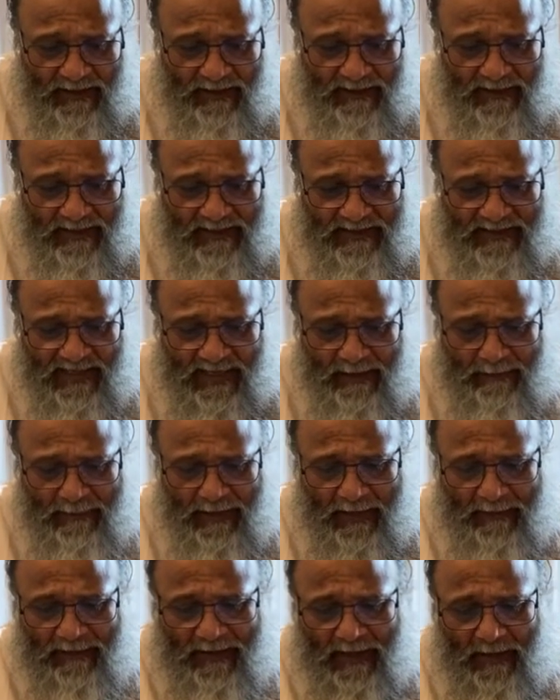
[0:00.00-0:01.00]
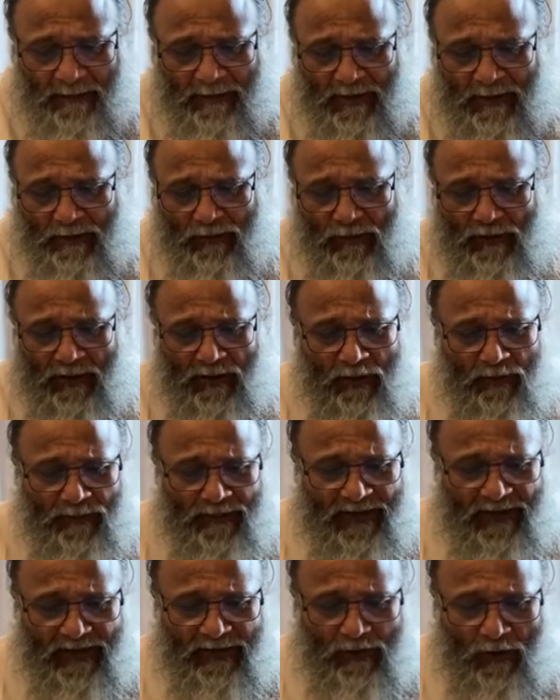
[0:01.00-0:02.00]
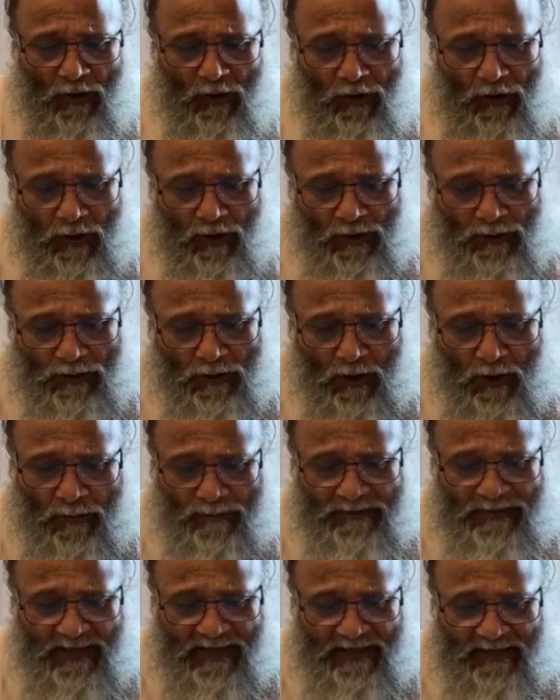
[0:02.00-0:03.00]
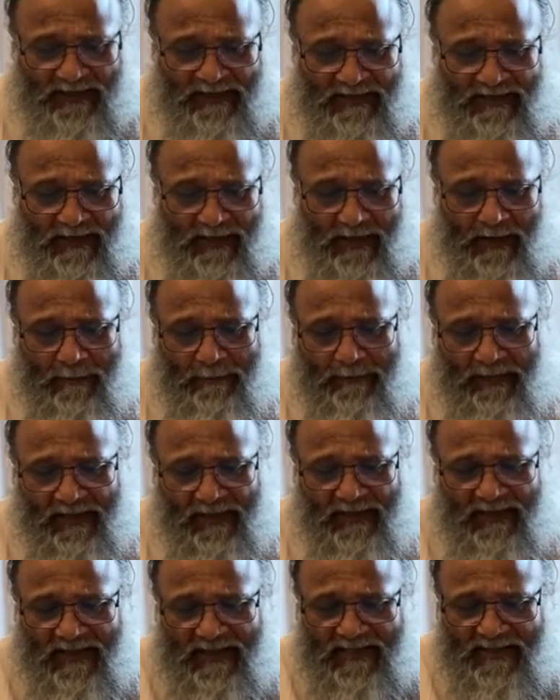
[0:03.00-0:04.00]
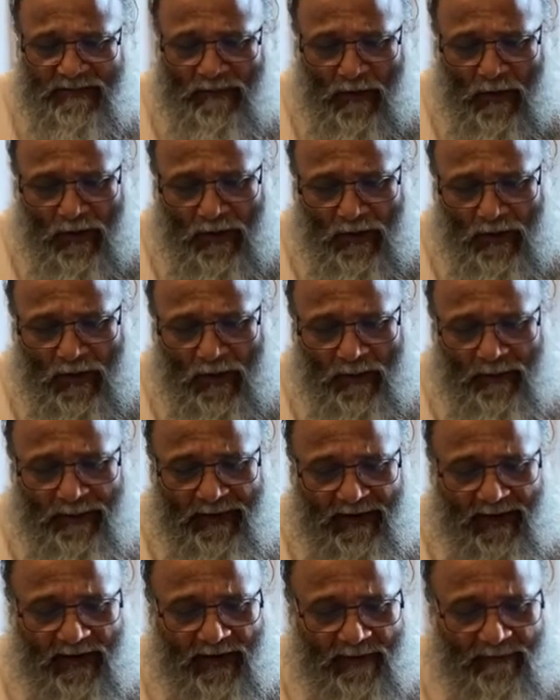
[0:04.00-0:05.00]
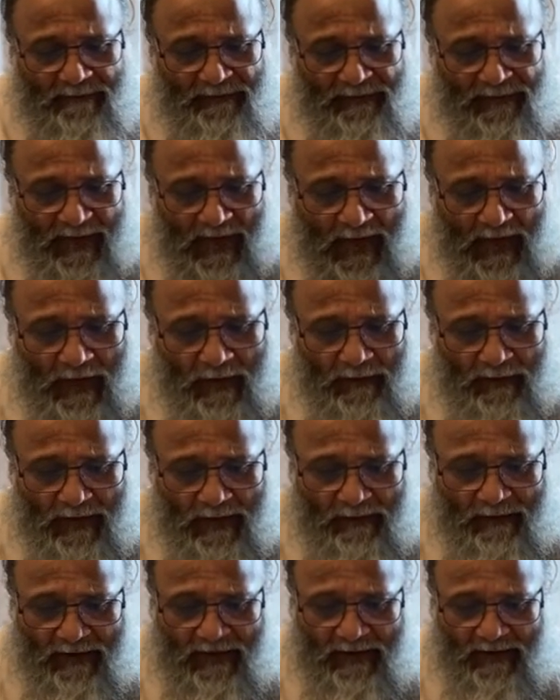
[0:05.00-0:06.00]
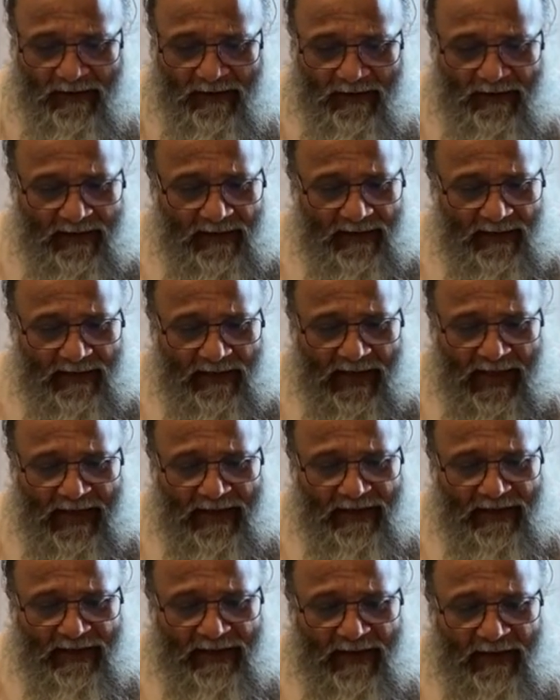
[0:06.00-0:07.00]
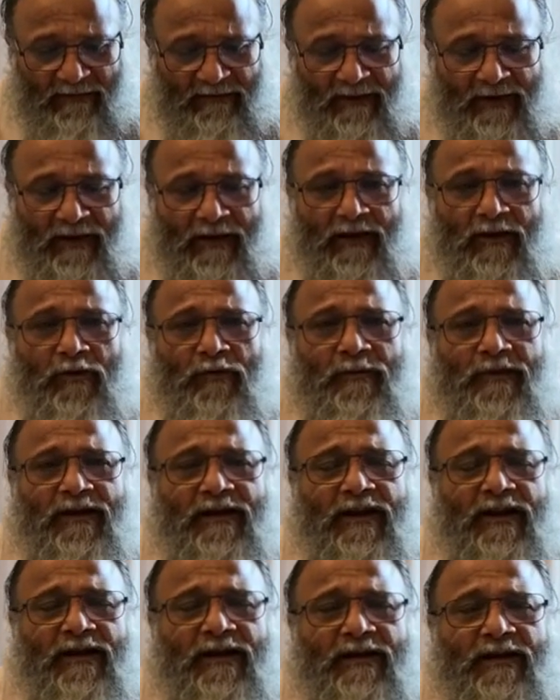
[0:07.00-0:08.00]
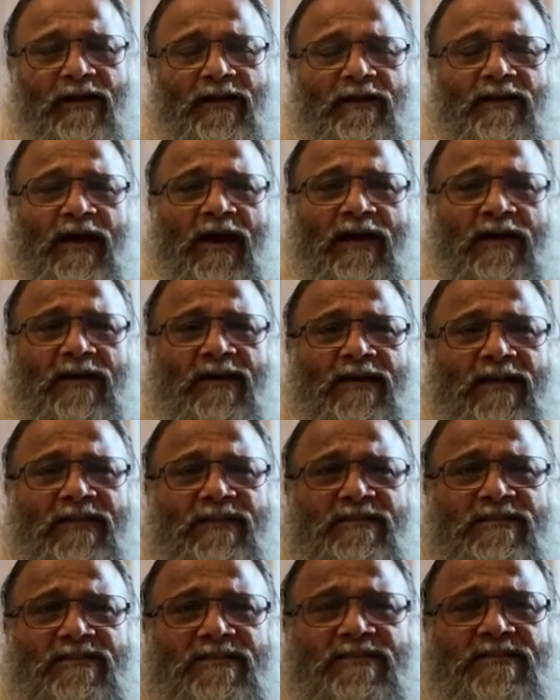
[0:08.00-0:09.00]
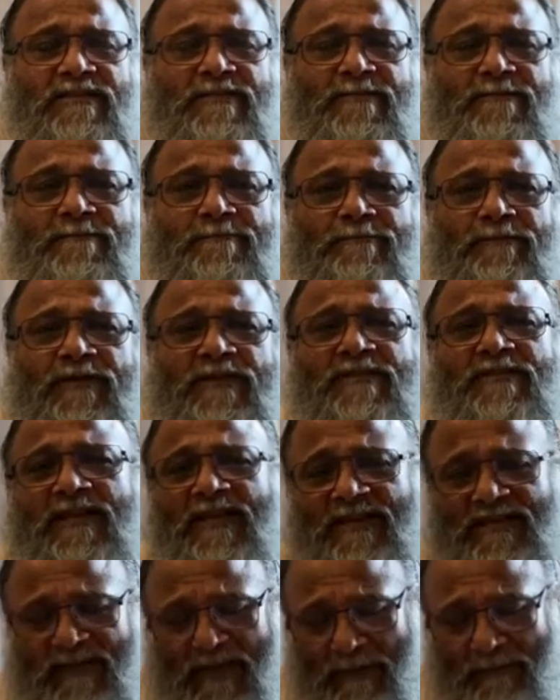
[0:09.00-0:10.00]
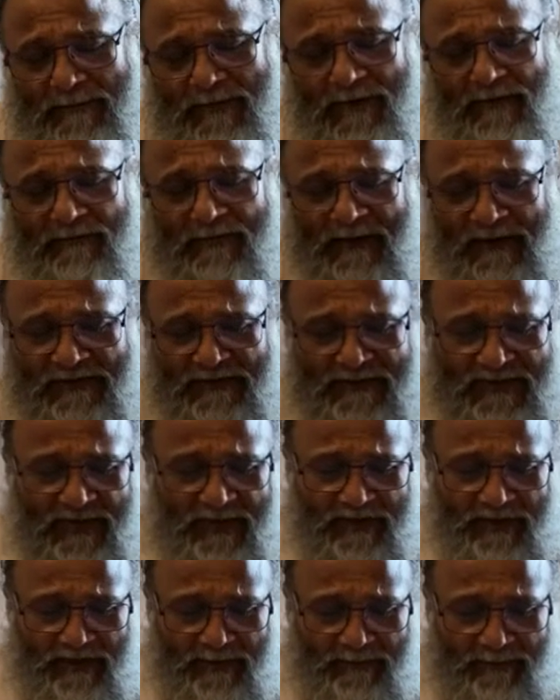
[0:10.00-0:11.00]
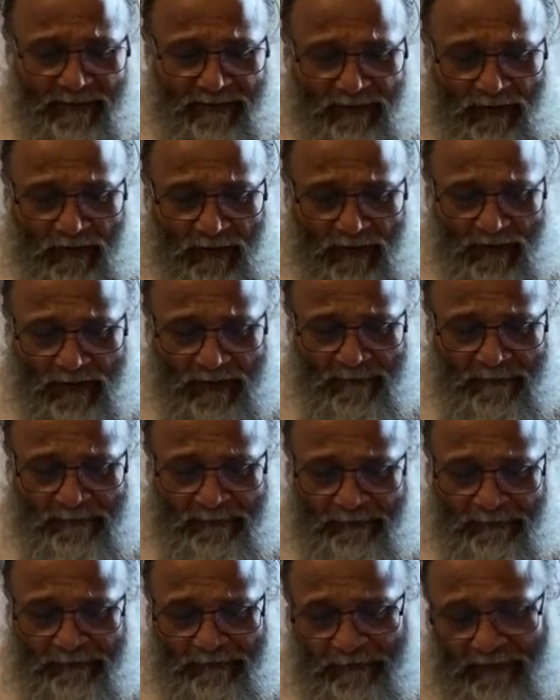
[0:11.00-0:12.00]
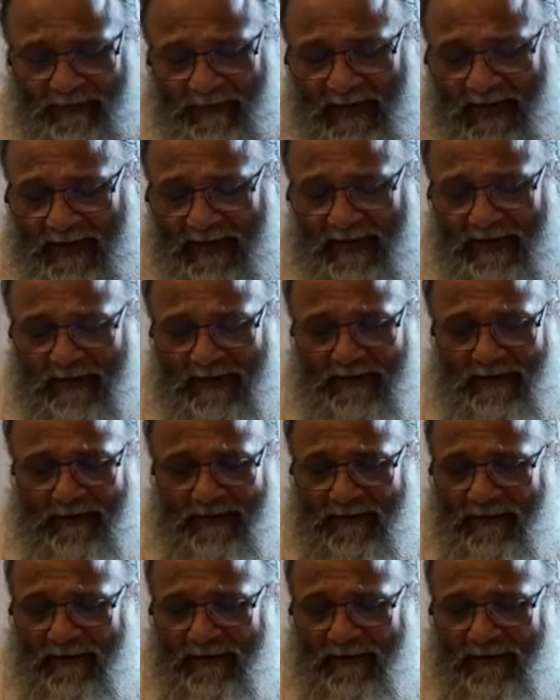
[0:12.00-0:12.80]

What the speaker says: The sun may be able to illuminate all the objects, be they small or big. However, can it ever illuminate darkness? This example, we have seen it before, that